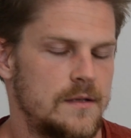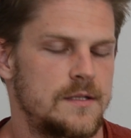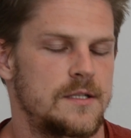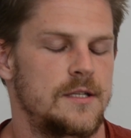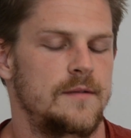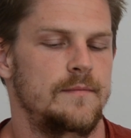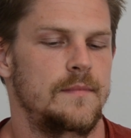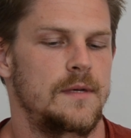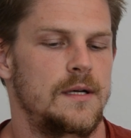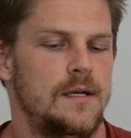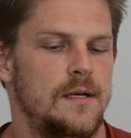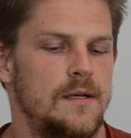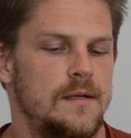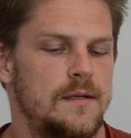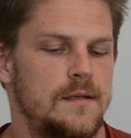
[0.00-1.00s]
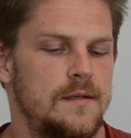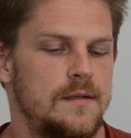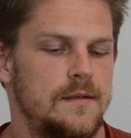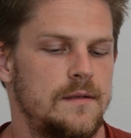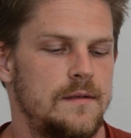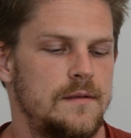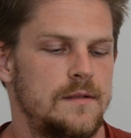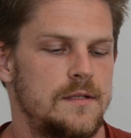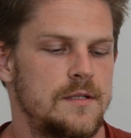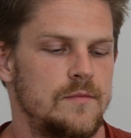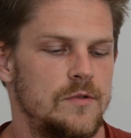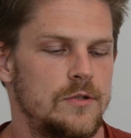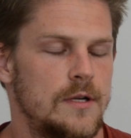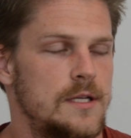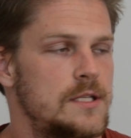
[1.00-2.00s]
are some uh,
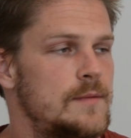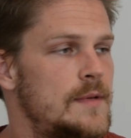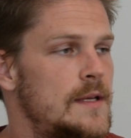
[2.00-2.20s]
some crazy